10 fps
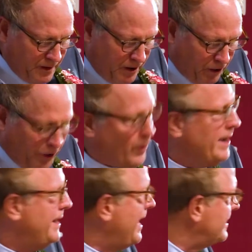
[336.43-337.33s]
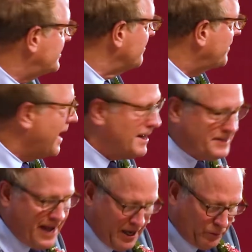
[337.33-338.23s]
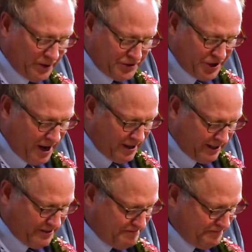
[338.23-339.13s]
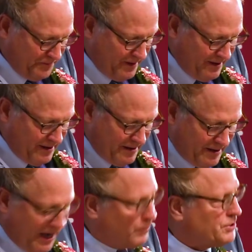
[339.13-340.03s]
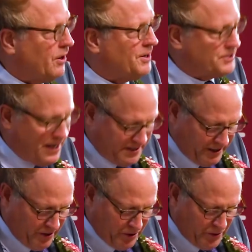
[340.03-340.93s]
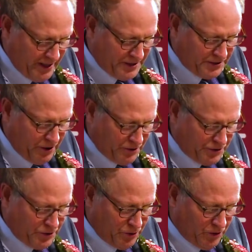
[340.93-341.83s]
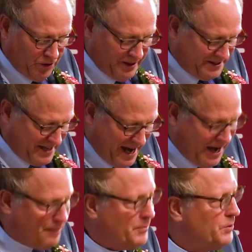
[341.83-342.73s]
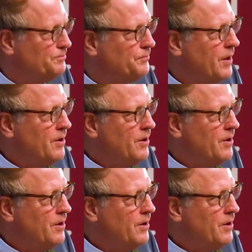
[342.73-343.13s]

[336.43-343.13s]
Although I had had some contact with Chuck, I was all set to go to an East Coast school, and Tom,